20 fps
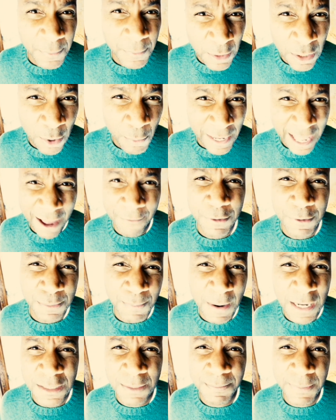you know, we have
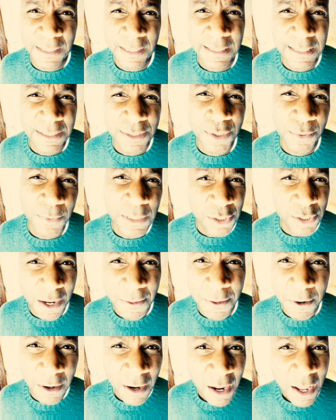responsibilities to each
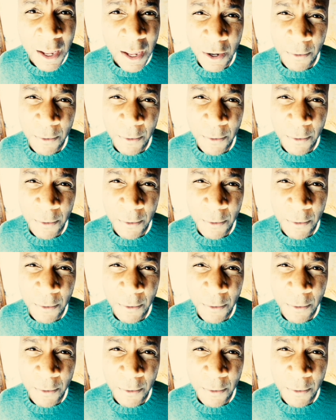other.